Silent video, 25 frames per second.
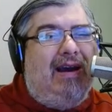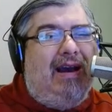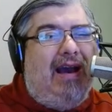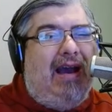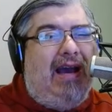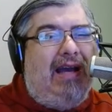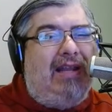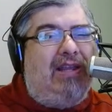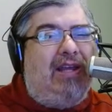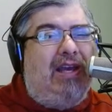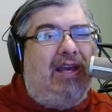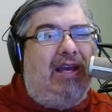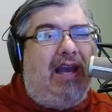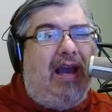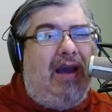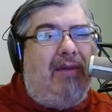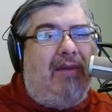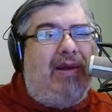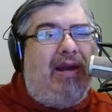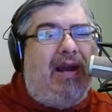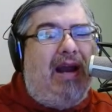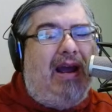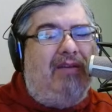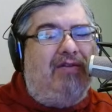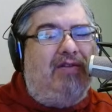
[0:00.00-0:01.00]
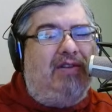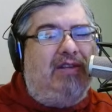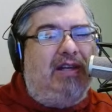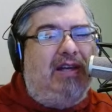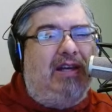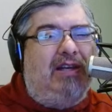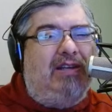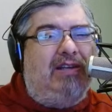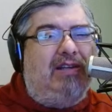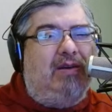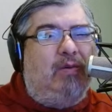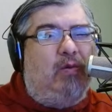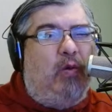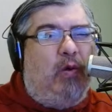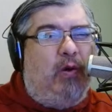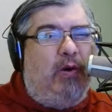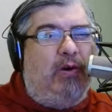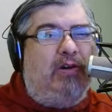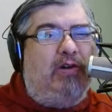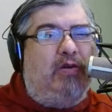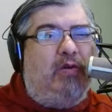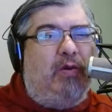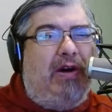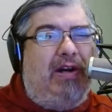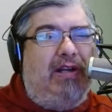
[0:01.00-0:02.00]
I think. I mean, I've seen some
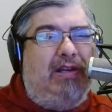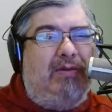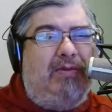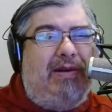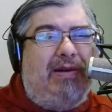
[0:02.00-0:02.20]
worse ones,